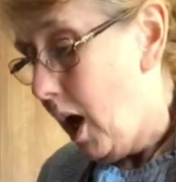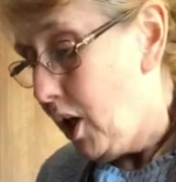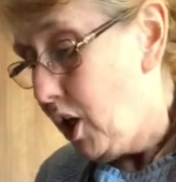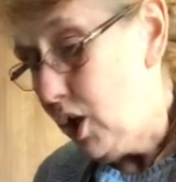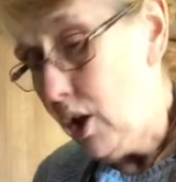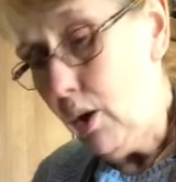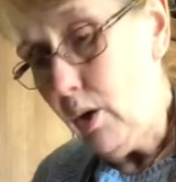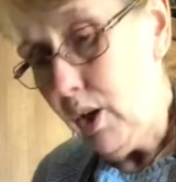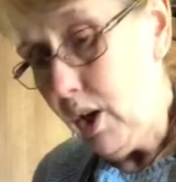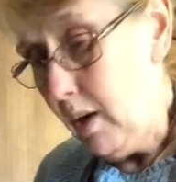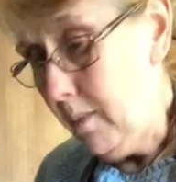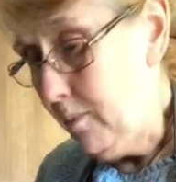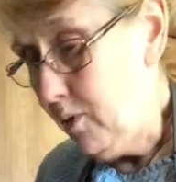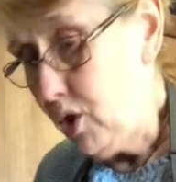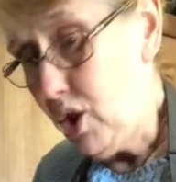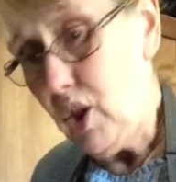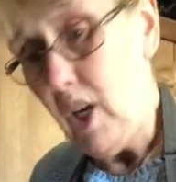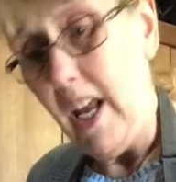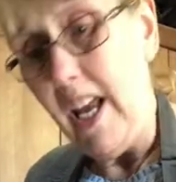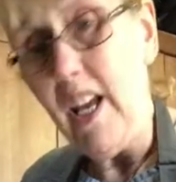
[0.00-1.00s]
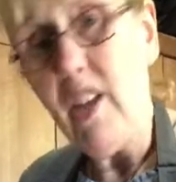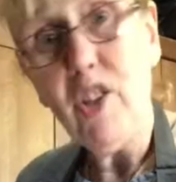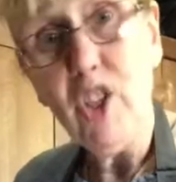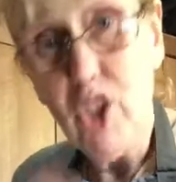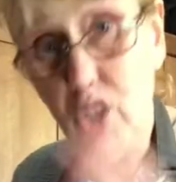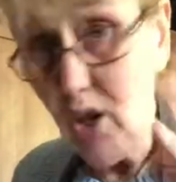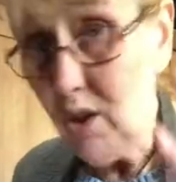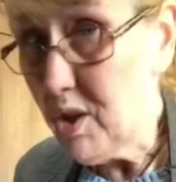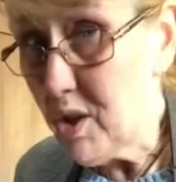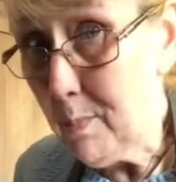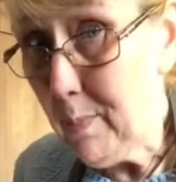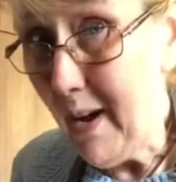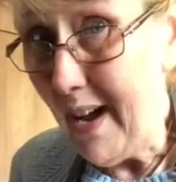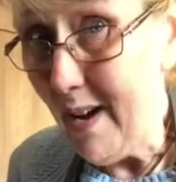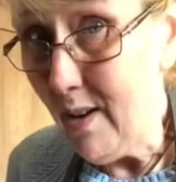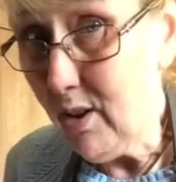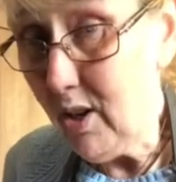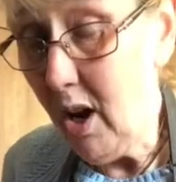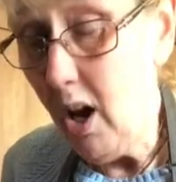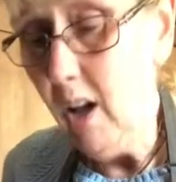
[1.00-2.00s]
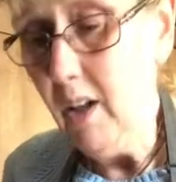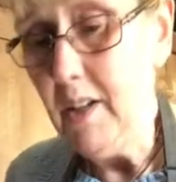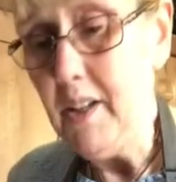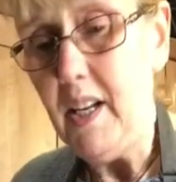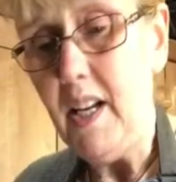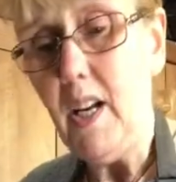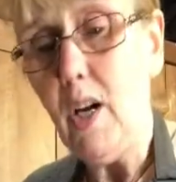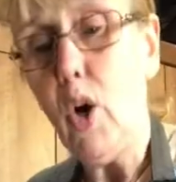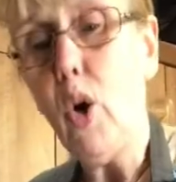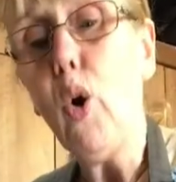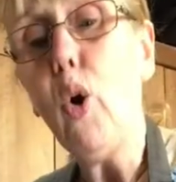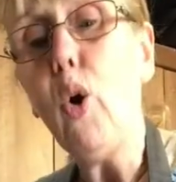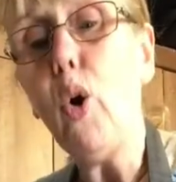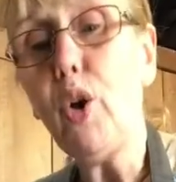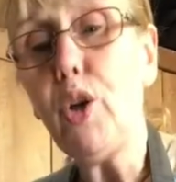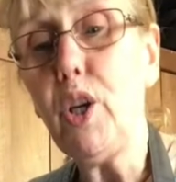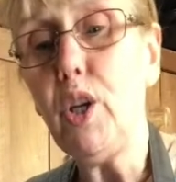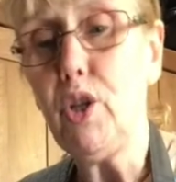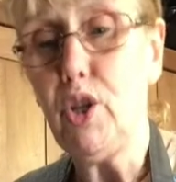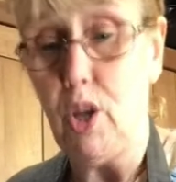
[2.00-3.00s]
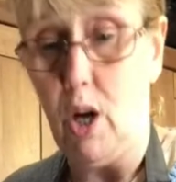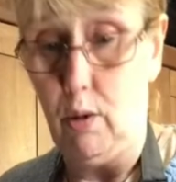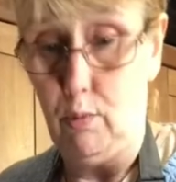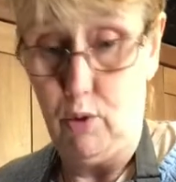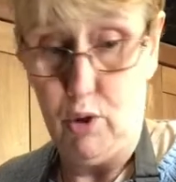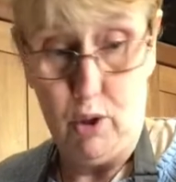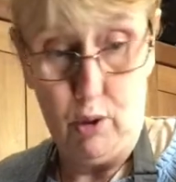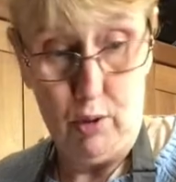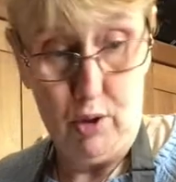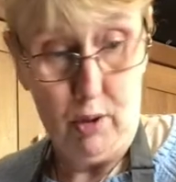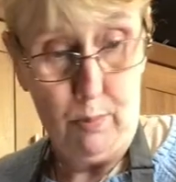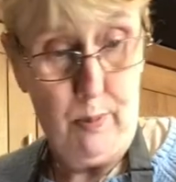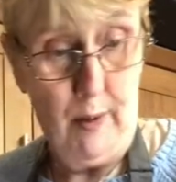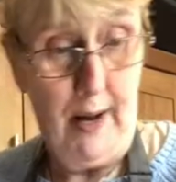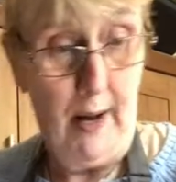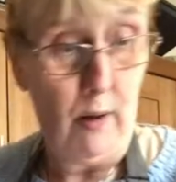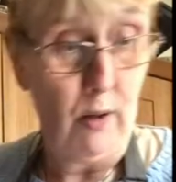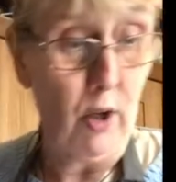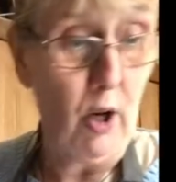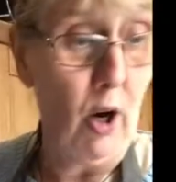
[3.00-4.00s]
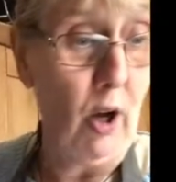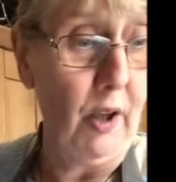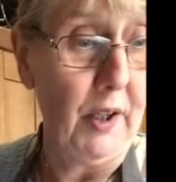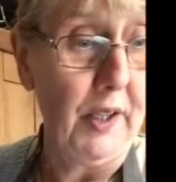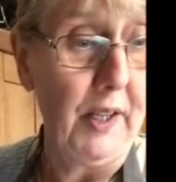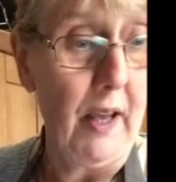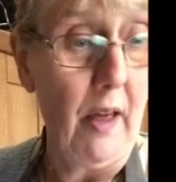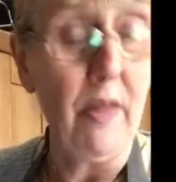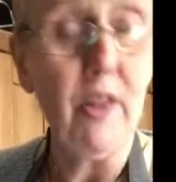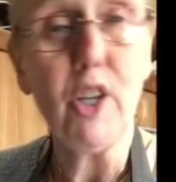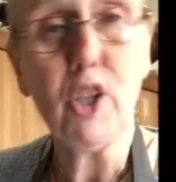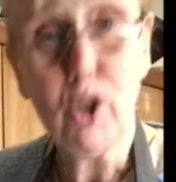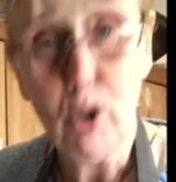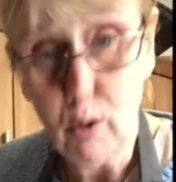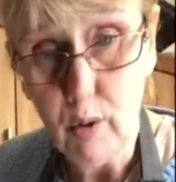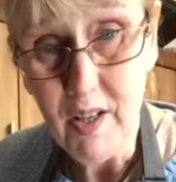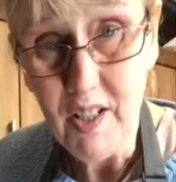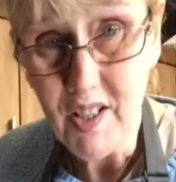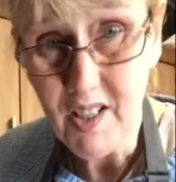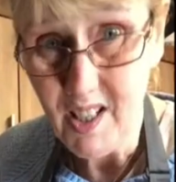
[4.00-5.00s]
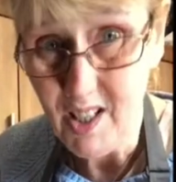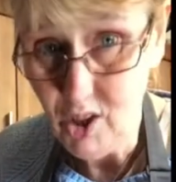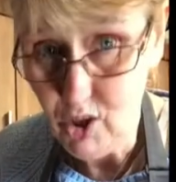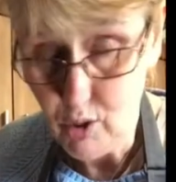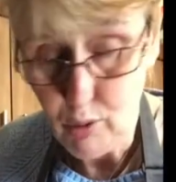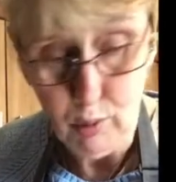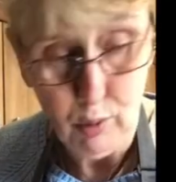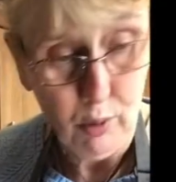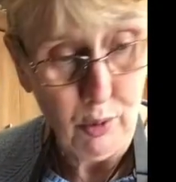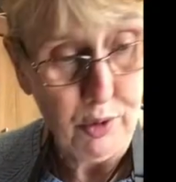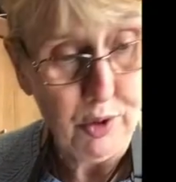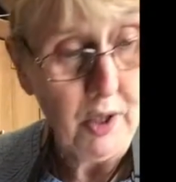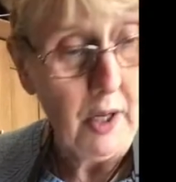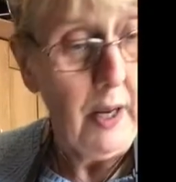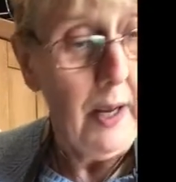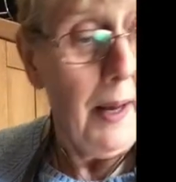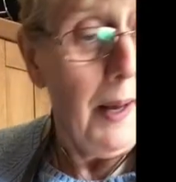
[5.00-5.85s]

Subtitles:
You can either choose to put alcohol in it or you don't choose to put alcohol in it. The choice is yours.